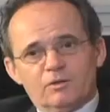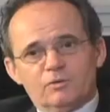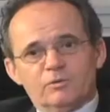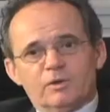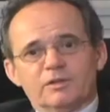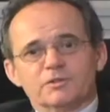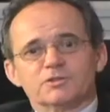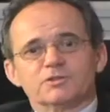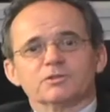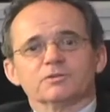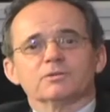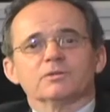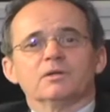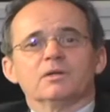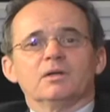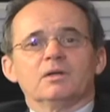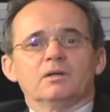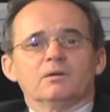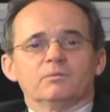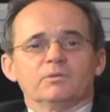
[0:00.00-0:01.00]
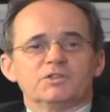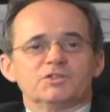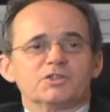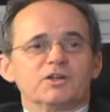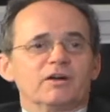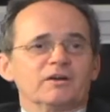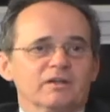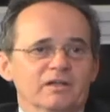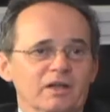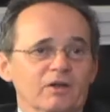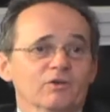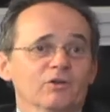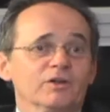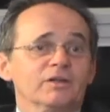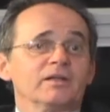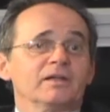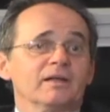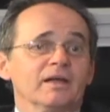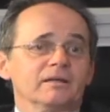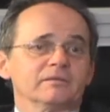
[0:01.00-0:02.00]
Right. So we started out
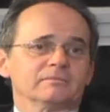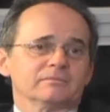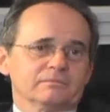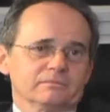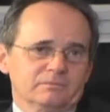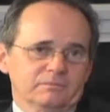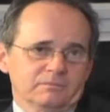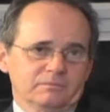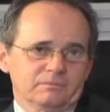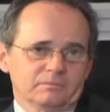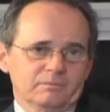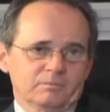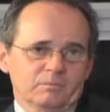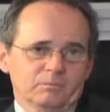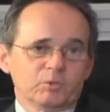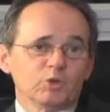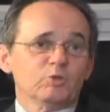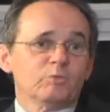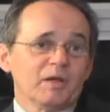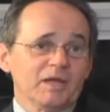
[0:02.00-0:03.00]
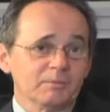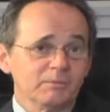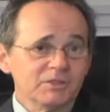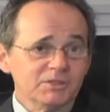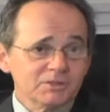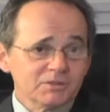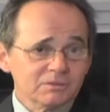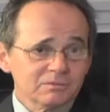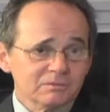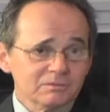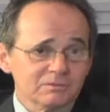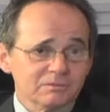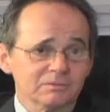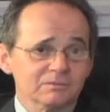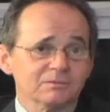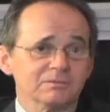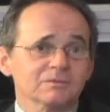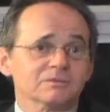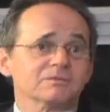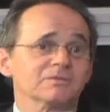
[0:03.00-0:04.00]
looking at blue babies,
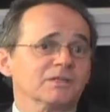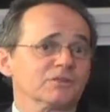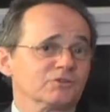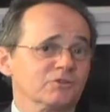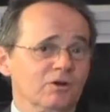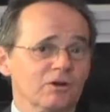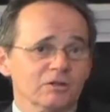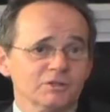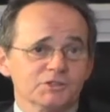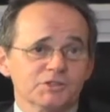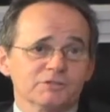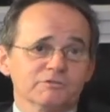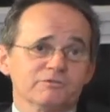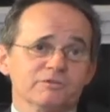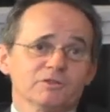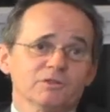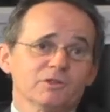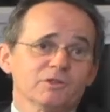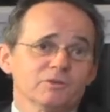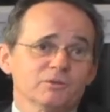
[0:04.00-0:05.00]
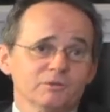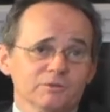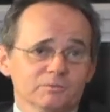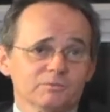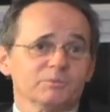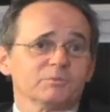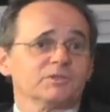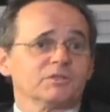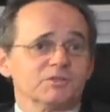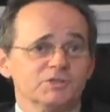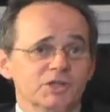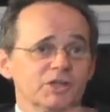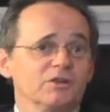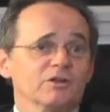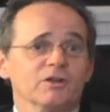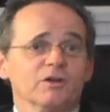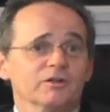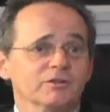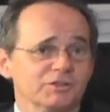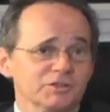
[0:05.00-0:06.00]
tetralogy of Fallot, or
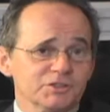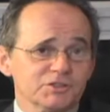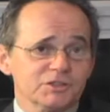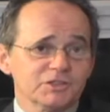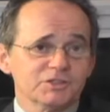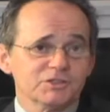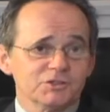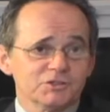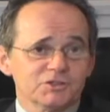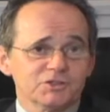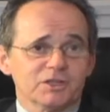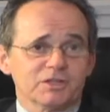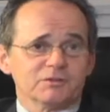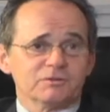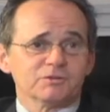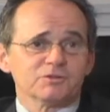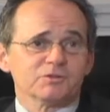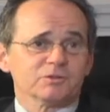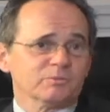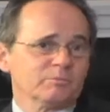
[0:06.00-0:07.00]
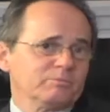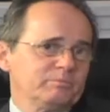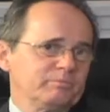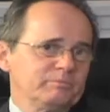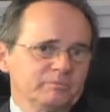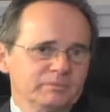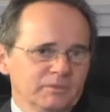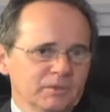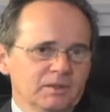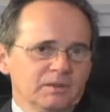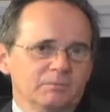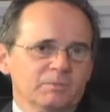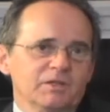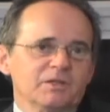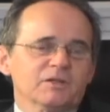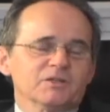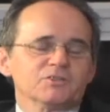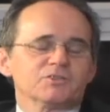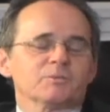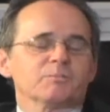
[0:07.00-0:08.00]
congenital heart disease in general. So,
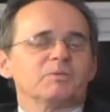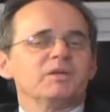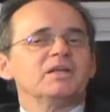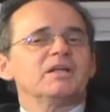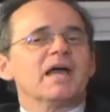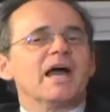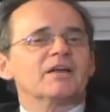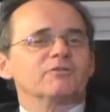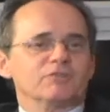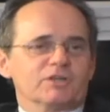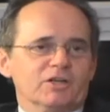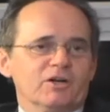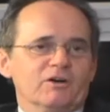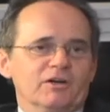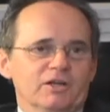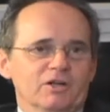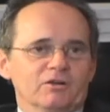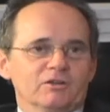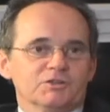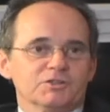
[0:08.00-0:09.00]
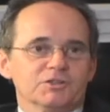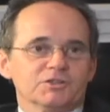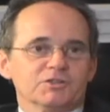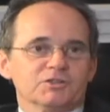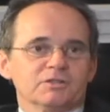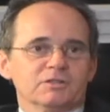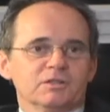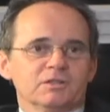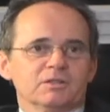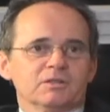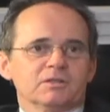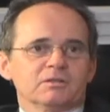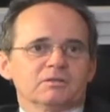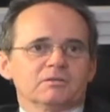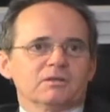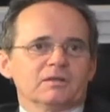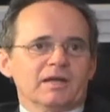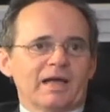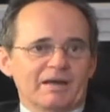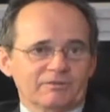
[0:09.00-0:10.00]
because the pediatric cardiologists
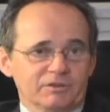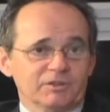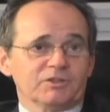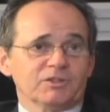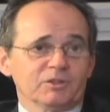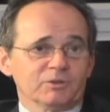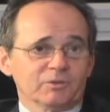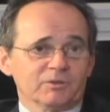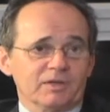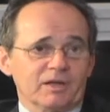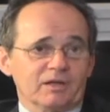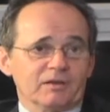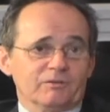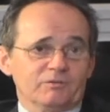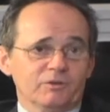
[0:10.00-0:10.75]
have to deal with that.